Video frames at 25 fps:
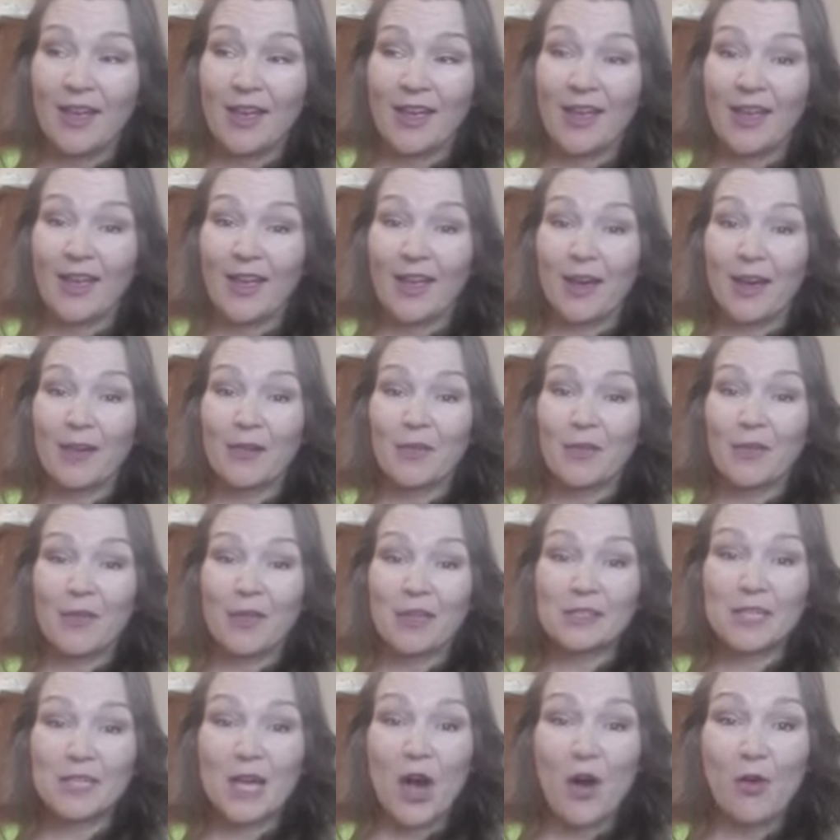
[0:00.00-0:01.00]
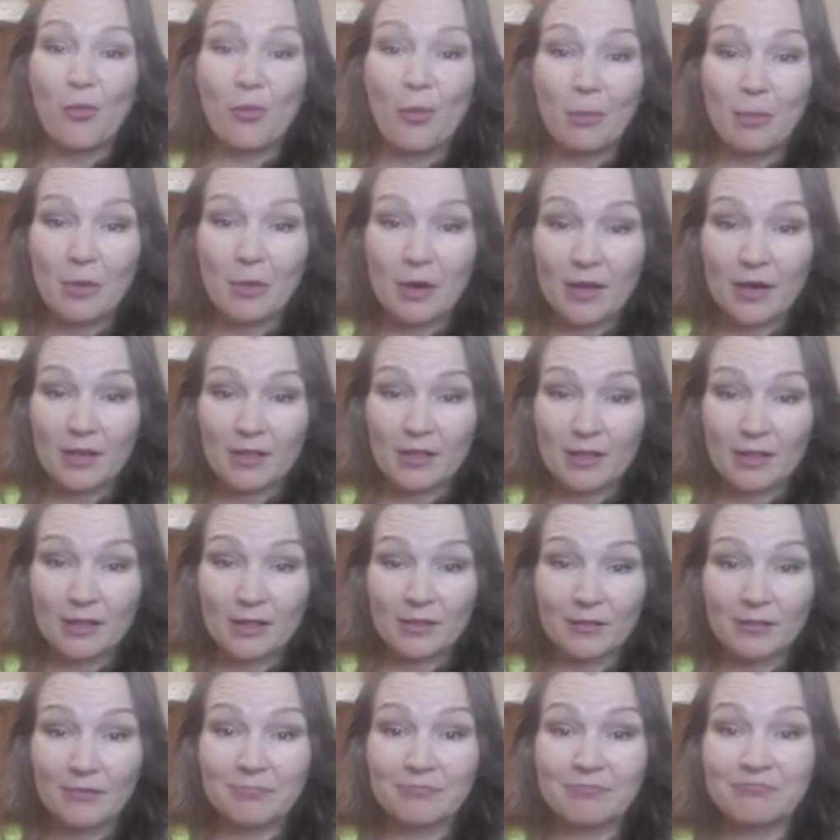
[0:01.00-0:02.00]
And that's how my
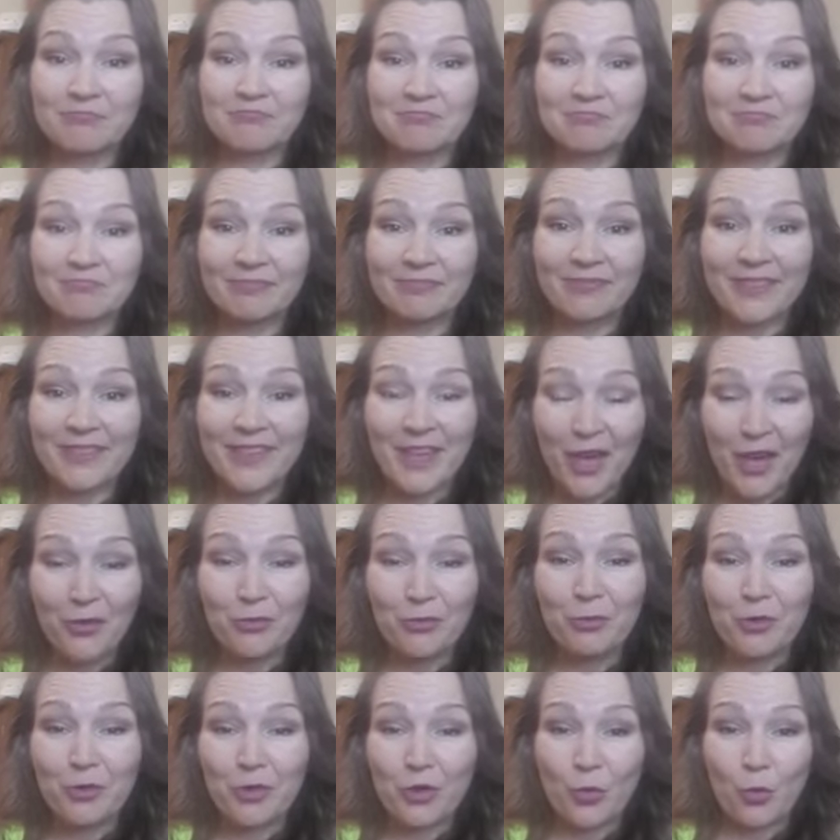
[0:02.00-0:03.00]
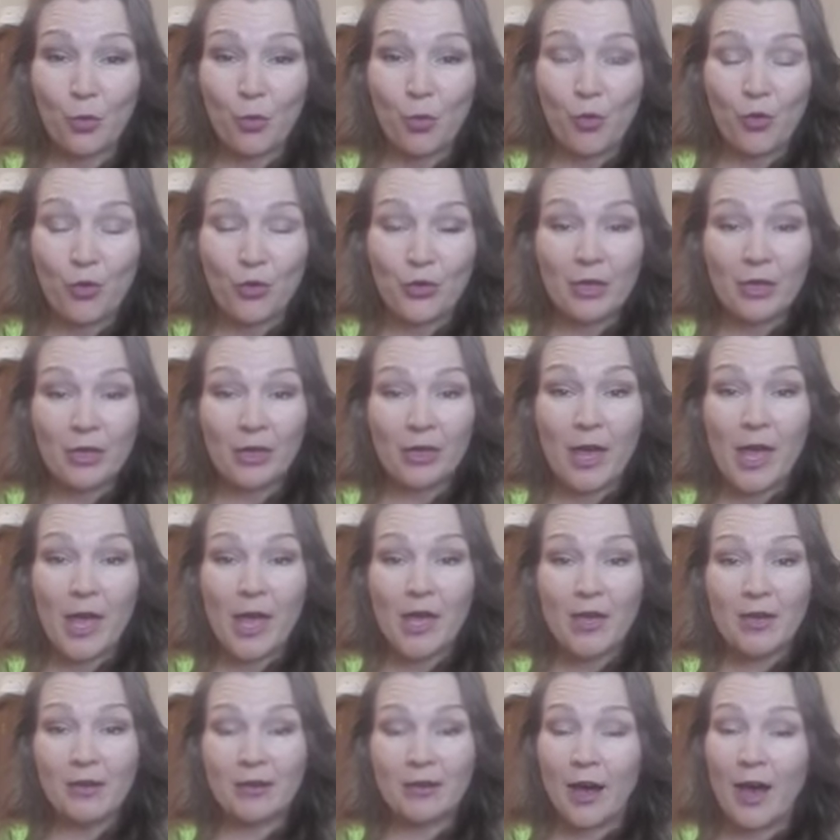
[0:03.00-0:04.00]
body gave me the warning,
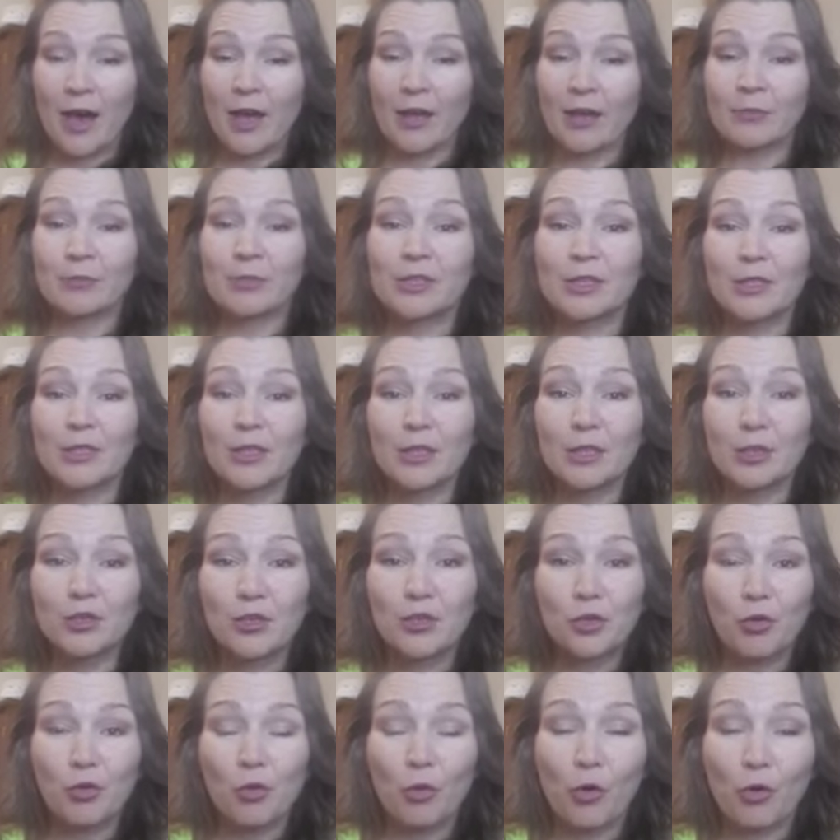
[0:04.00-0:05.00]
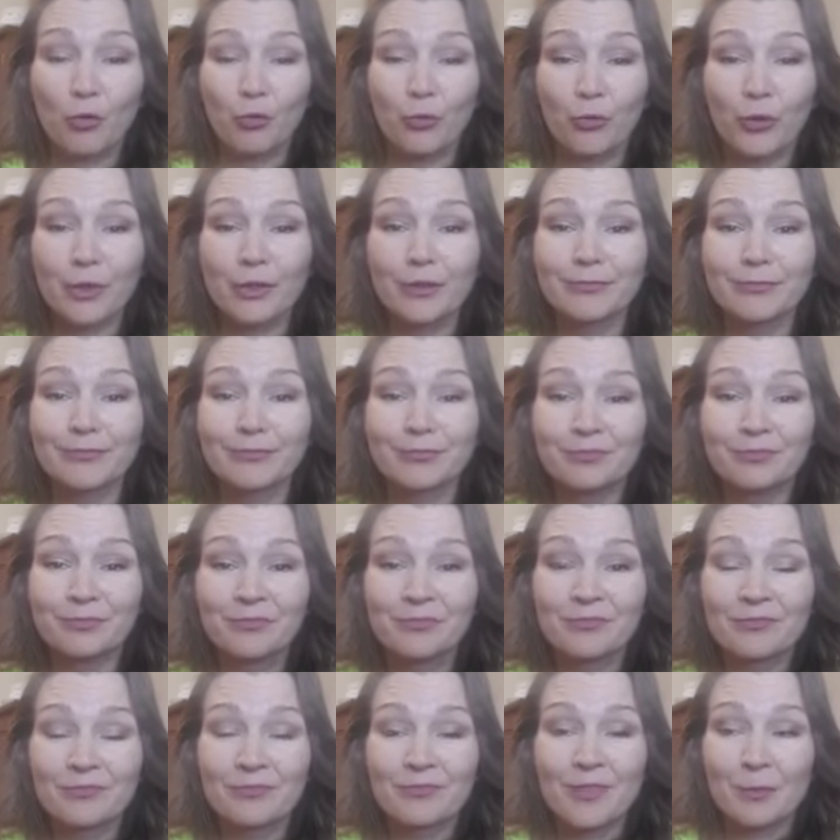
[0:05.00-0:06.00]
hey, I am sick too often,
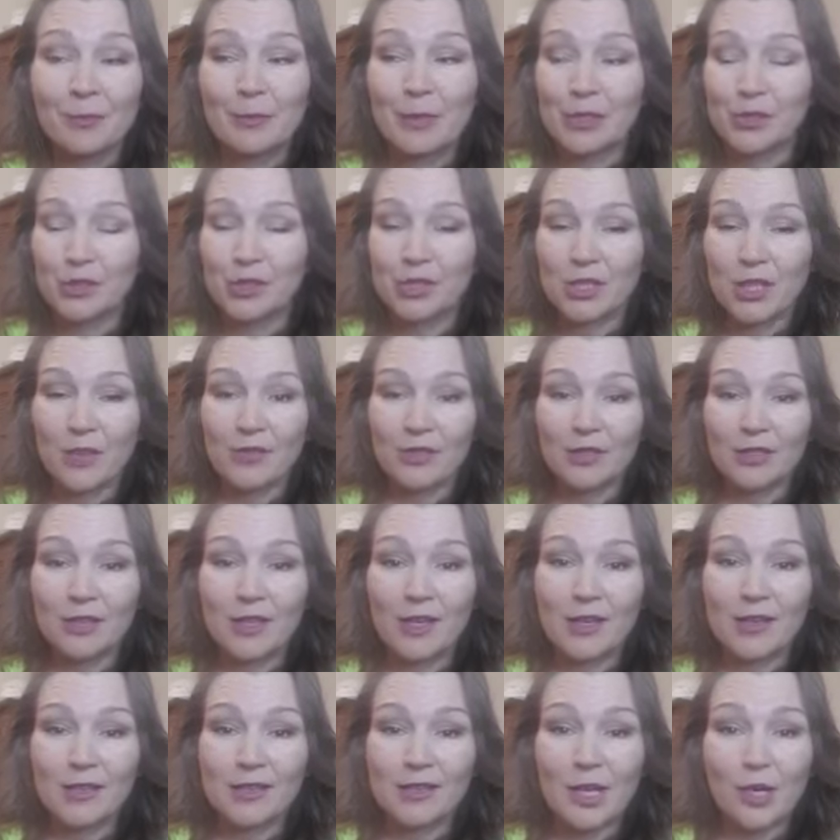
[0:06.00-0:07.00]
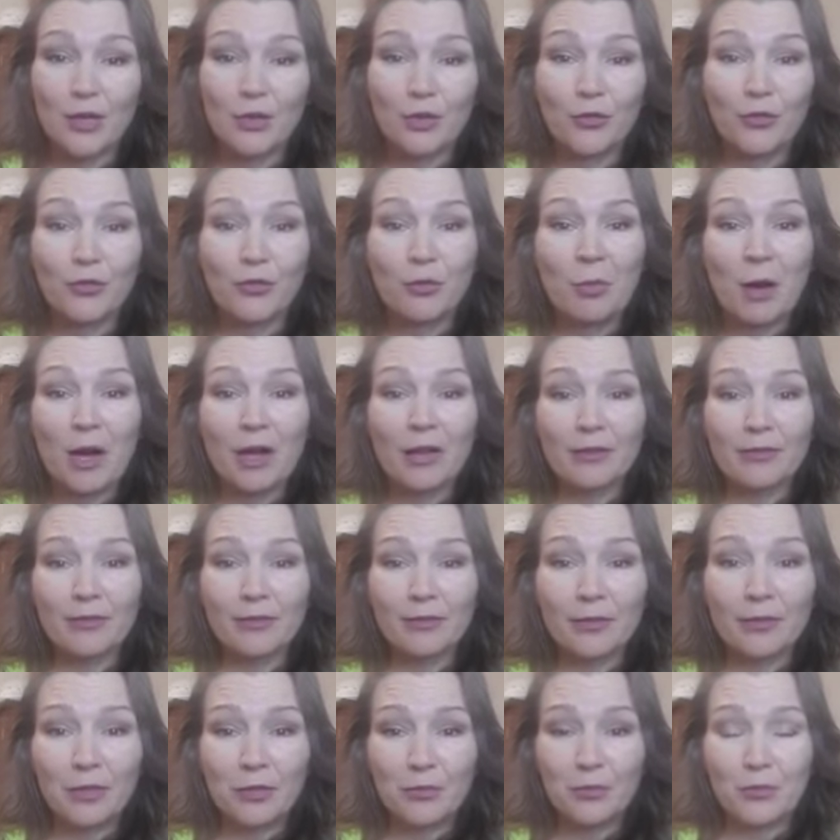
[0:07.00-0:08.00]
about 7 days out of a
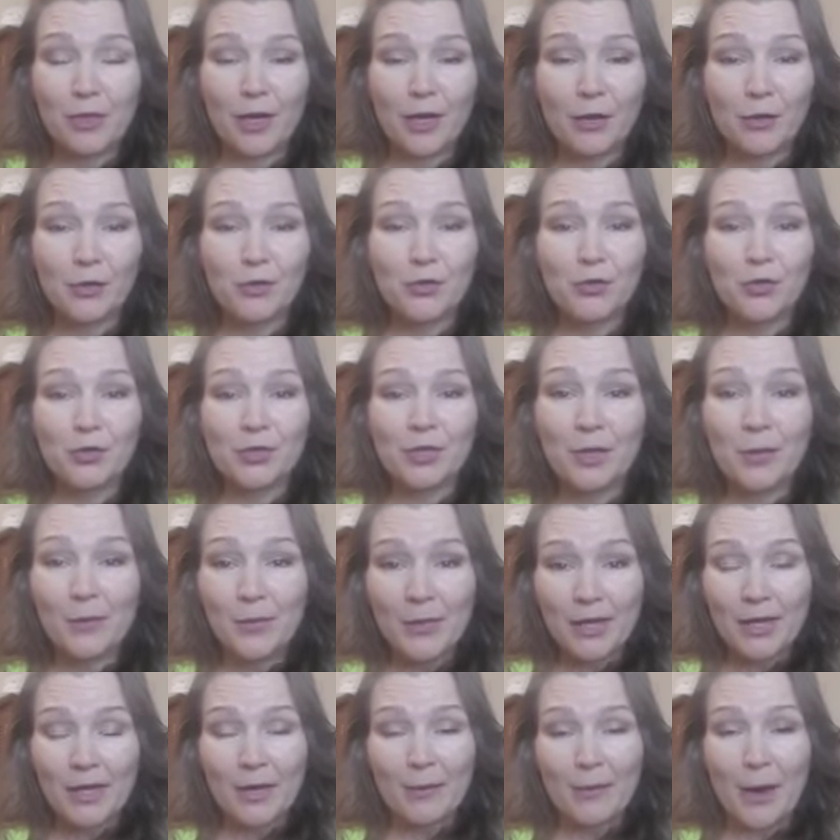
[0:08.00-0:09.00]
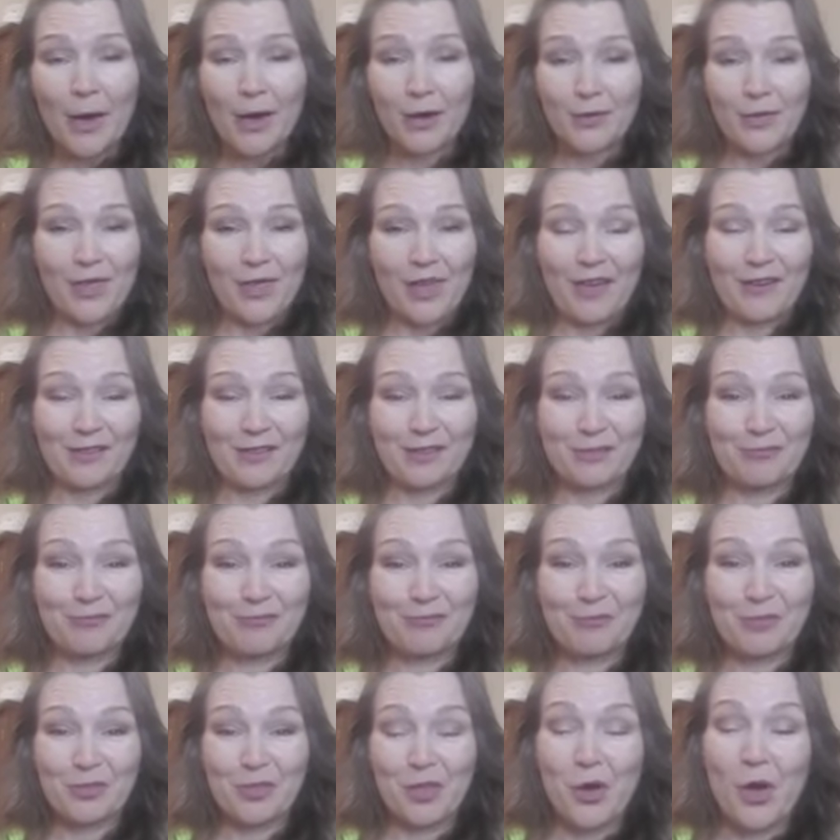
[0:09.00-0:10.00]
month, you've got to do something about that.
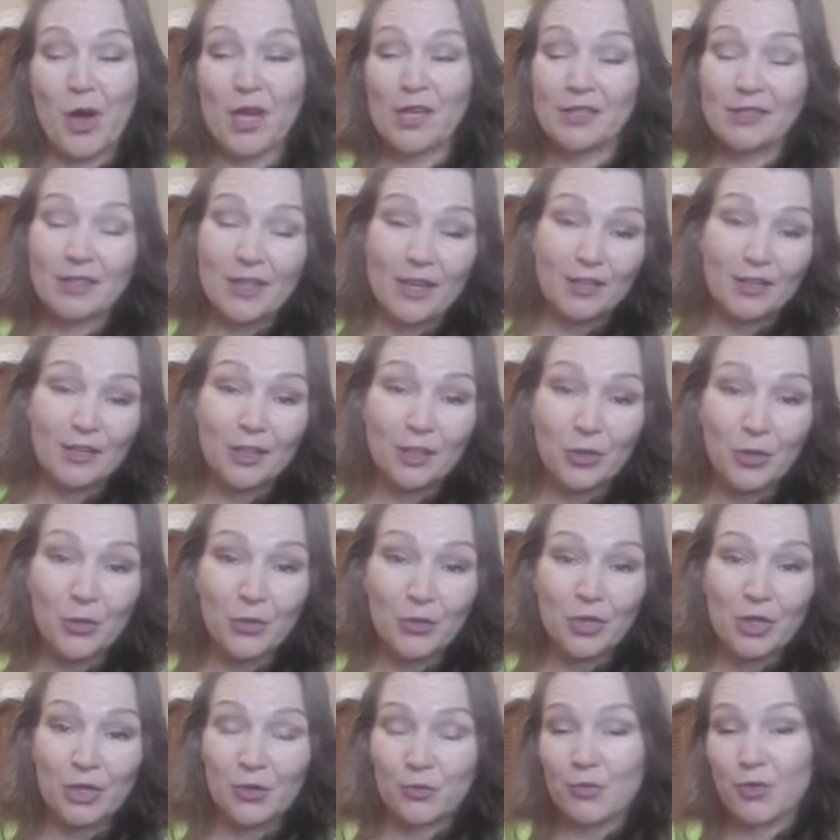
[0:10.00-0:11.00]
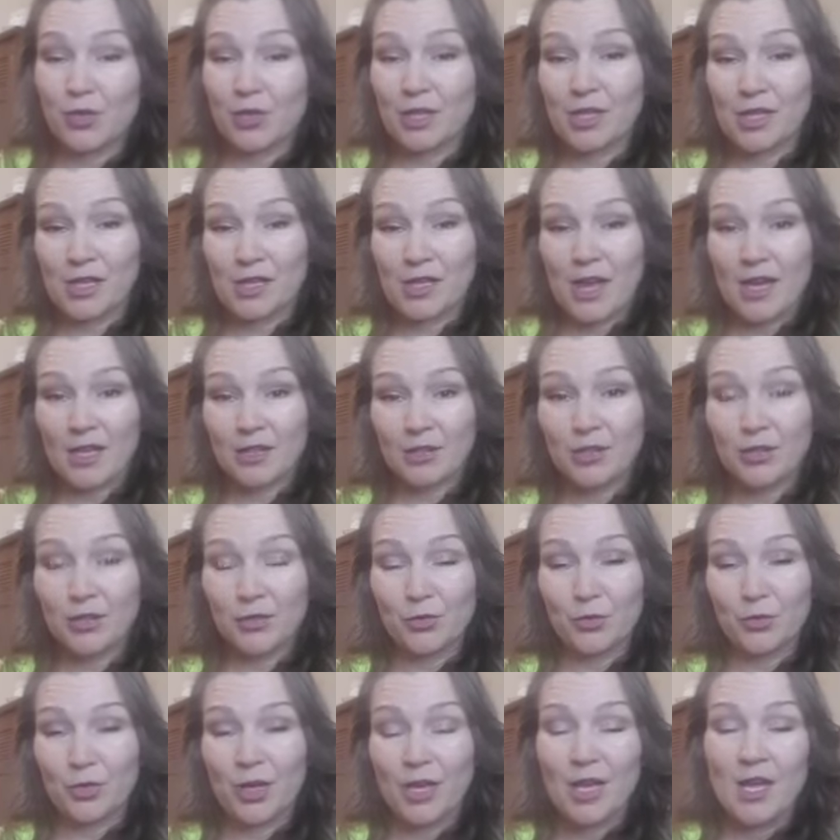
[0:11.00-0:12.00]
So I started looking, what can I
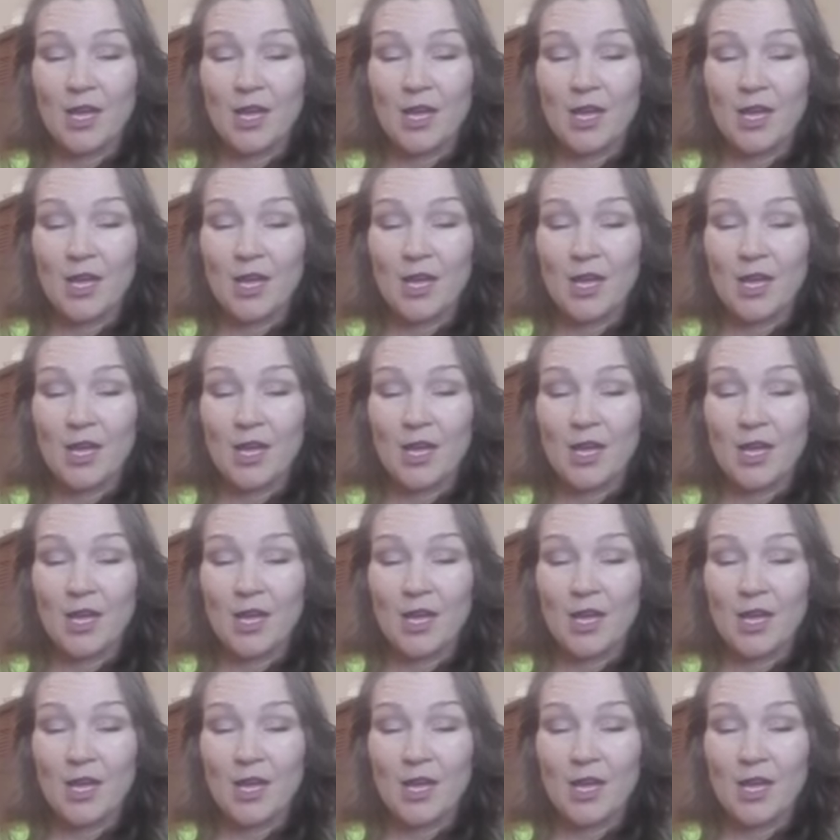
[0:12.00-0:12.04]
do?